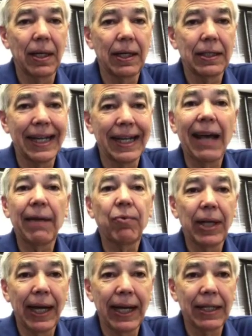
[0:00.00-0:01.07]
It's an
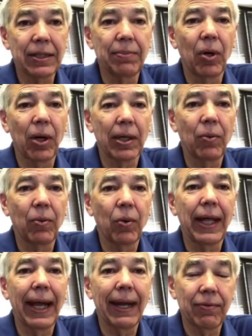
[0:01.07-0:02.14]
advertising market
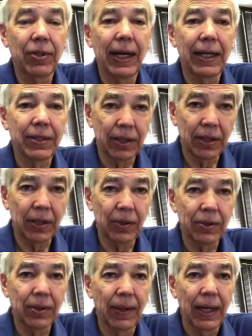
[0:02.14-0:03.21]
where the advertising
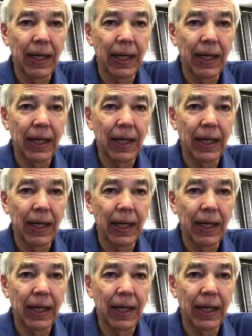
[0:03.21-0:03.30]
goes.